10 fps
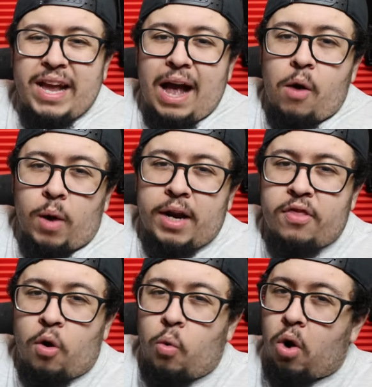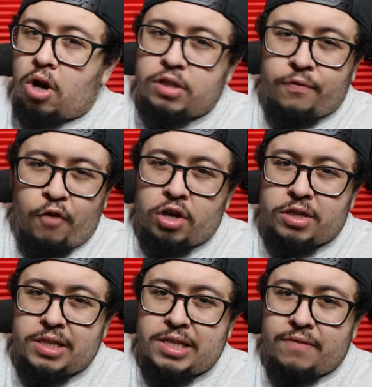We got one of the worst
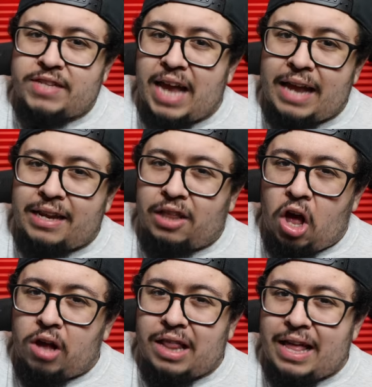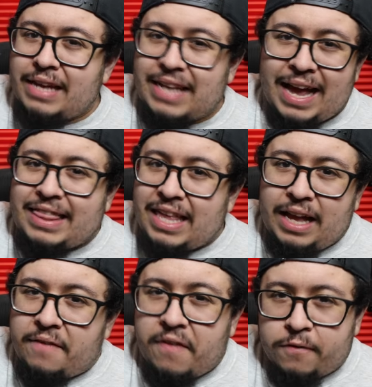versions of Daddy Long Legs I
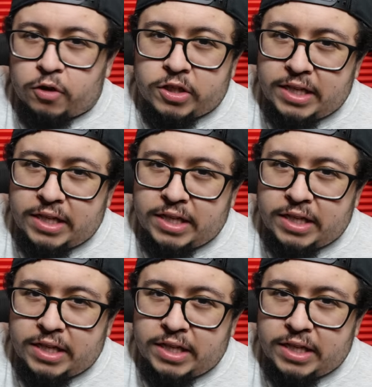think I've ever